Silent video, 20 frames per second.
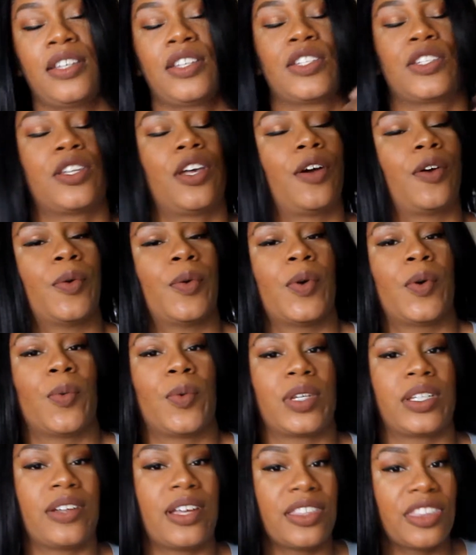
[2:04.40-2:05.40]
So
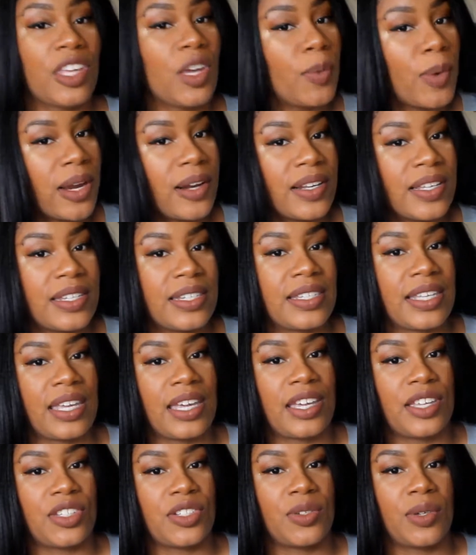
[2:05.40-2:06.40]
when you're at the awareness
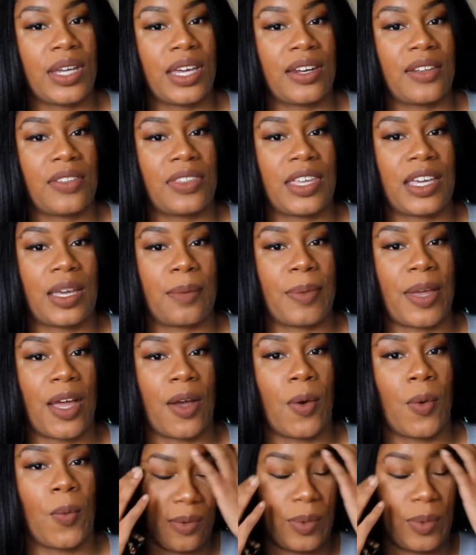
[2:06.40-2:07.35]
stage, you got to think about,